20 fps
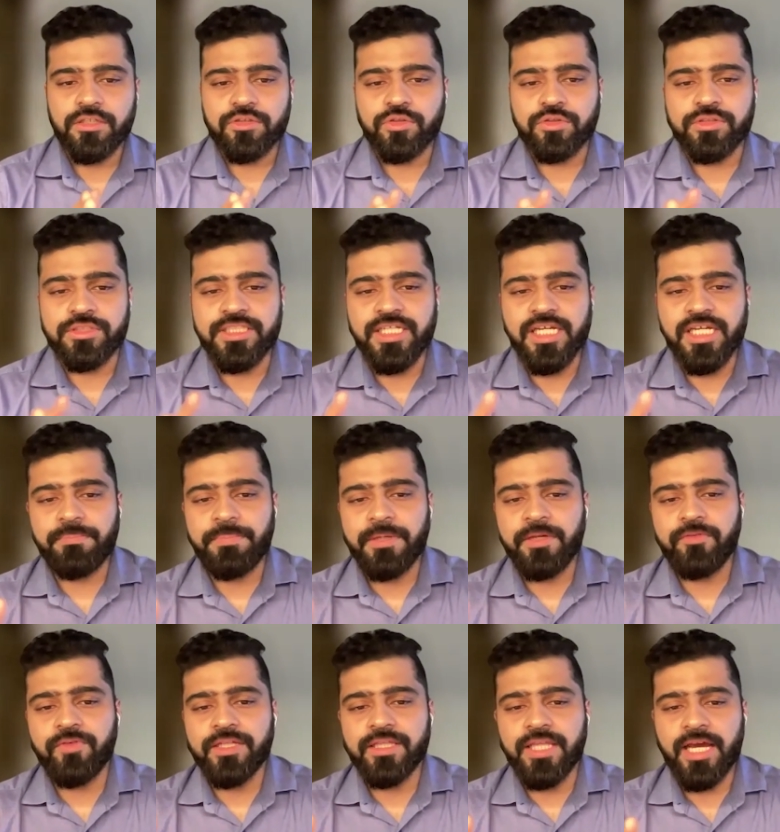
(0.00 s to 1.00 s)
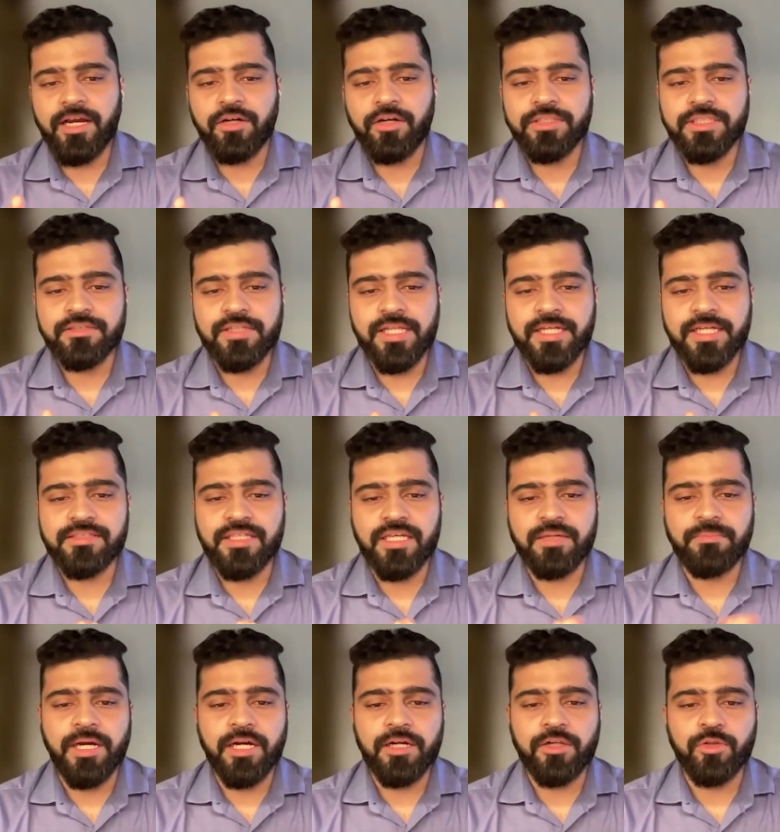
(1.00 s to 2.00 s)
So GLP-1 agonists like
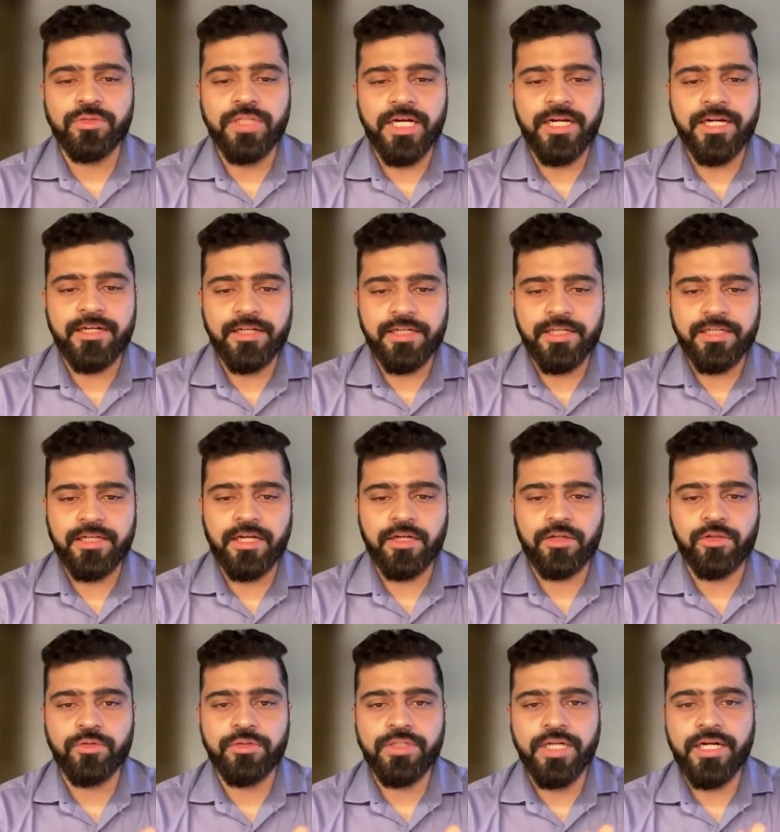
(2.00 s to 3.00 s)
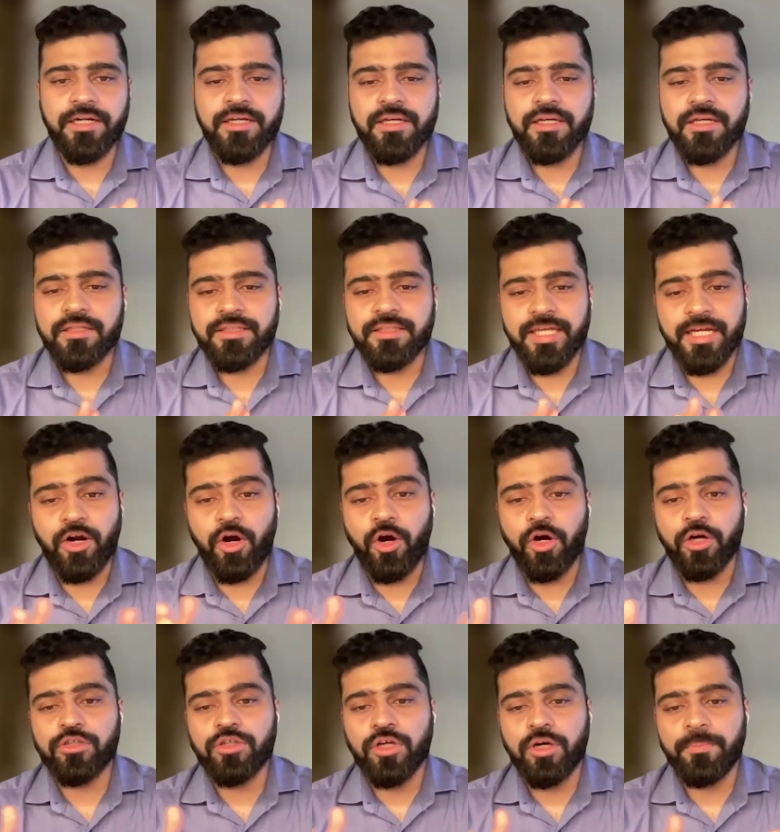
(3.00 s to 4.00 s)
semaglutide and liraglutide, they're
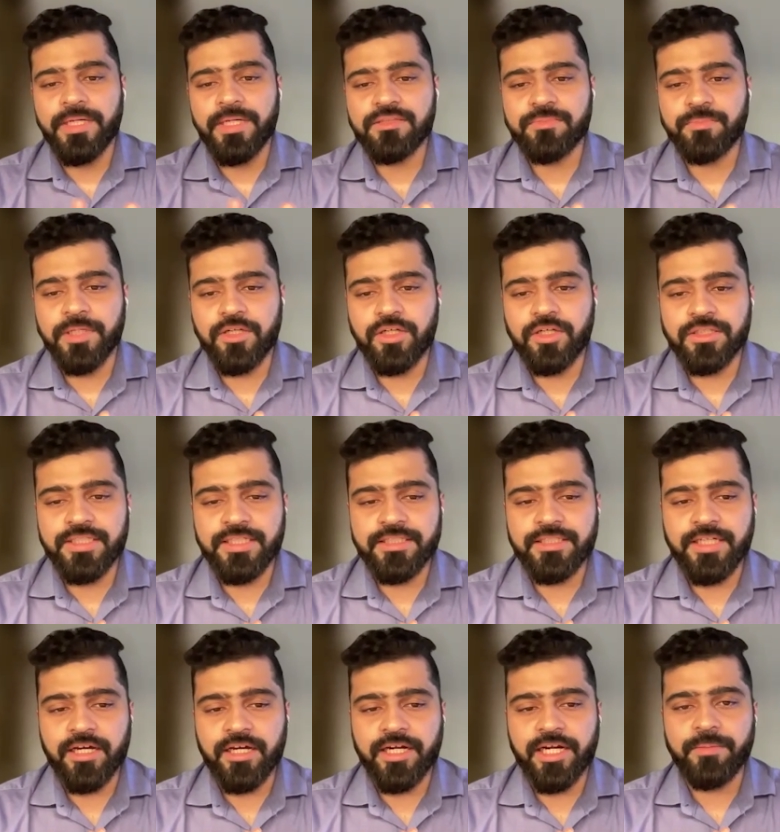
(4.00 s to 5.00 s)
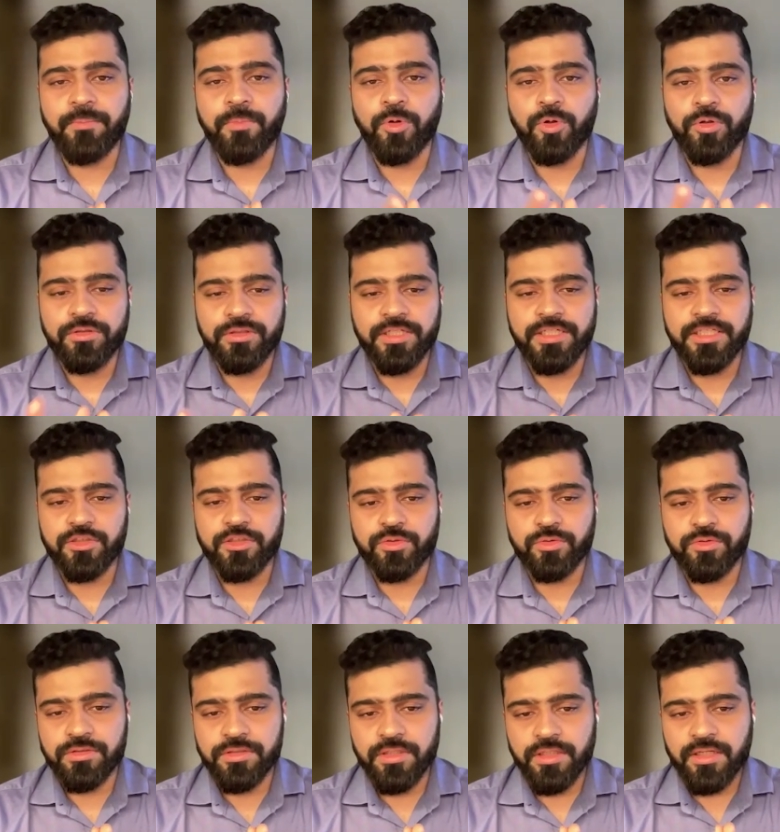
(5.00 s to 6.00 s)
hot topics because they target both the
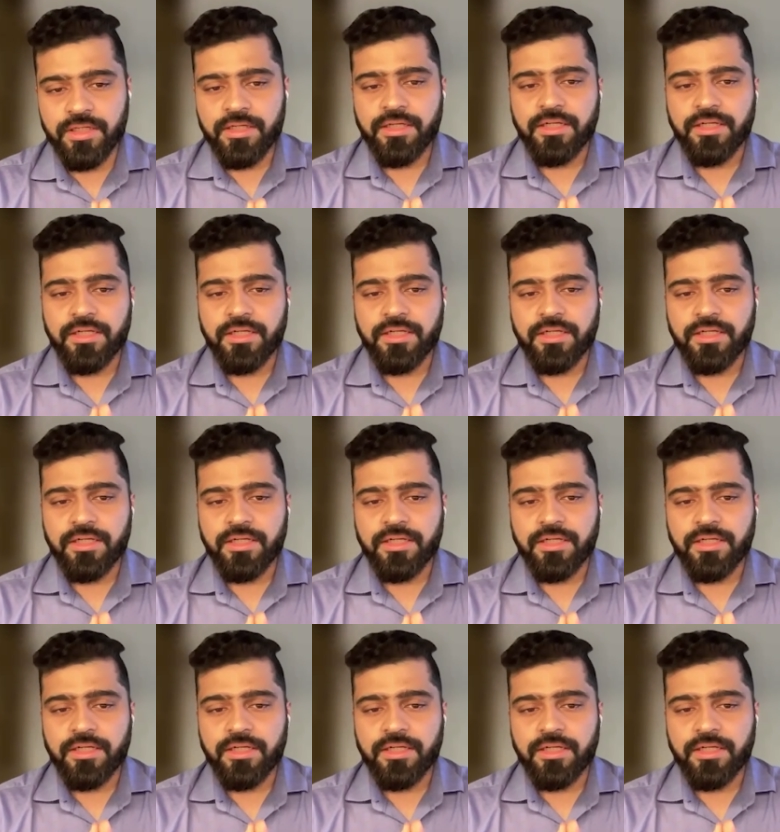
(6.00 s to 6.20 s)
issues.